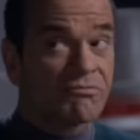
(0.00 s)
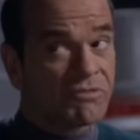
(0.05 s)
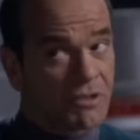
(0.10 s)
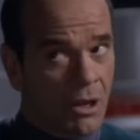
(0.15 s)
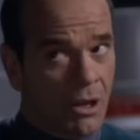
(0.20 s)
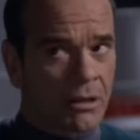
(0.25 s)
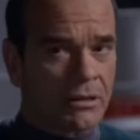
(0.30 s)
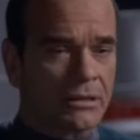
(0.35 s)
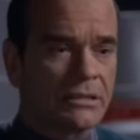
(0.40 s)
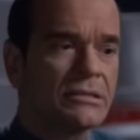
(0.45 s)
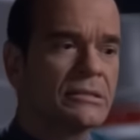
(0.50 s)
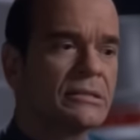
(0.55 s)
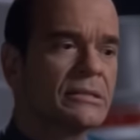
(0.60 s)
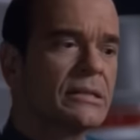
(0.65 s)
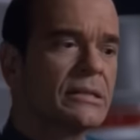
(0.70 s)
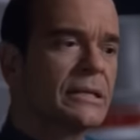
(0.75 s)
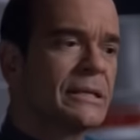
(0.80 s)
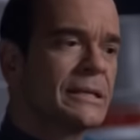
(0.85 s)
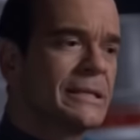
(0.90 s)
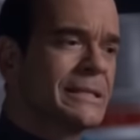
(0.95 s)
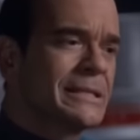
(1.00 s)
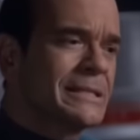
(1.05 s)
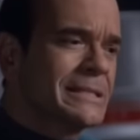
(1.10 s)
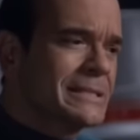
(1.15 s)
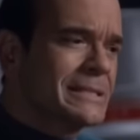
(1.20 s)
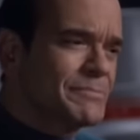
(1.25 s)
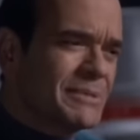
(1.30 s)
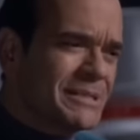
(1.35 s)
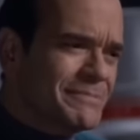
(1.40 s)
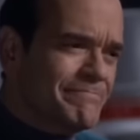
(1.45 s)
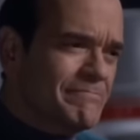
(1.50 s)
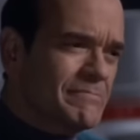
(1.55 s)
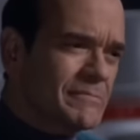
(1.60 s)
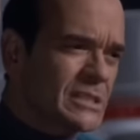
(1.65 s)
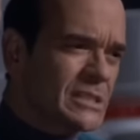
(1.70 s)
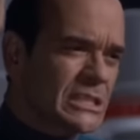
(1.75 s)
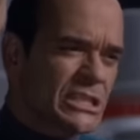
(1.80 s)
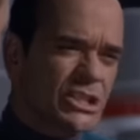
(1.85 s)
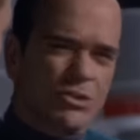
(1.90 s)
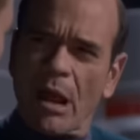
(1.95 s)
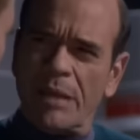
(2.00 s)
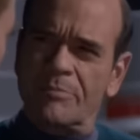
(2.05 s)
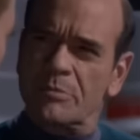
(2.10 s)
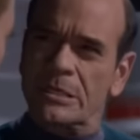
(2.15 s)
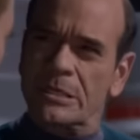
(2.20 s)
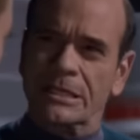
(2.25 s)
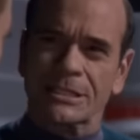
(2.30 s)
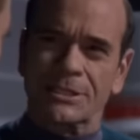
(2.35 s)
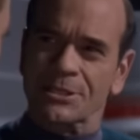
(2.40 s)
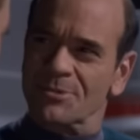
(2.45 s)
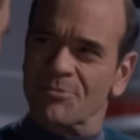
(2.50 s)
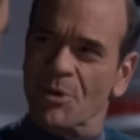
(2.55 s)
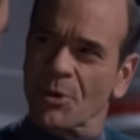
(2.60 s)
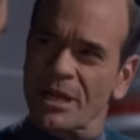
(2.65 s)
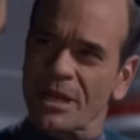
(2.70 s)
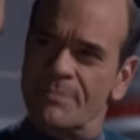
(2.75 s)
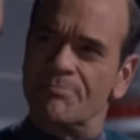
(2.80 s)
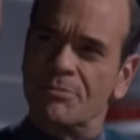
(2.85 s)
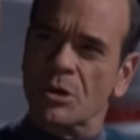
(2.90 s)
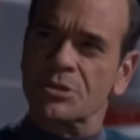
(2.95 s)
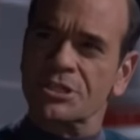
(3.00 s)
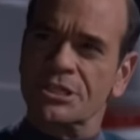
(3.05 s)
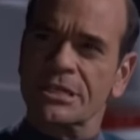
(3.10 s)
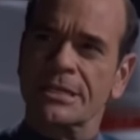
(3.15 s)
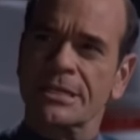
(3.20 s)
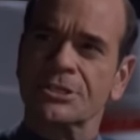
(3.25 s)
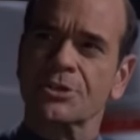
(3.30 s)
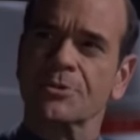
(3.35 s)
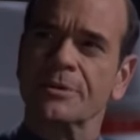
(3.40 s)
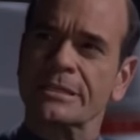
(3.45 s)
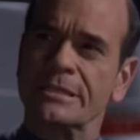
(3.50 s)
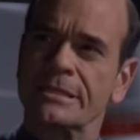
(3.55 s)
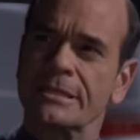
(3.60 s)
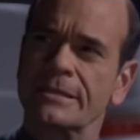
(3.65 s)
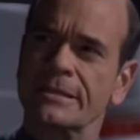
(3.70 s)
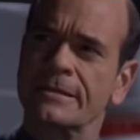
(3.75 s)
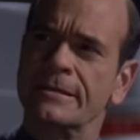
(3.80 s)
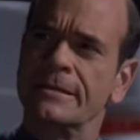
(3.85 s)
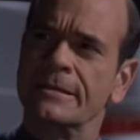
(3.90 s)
flawless. But try putting a little more emotion into it.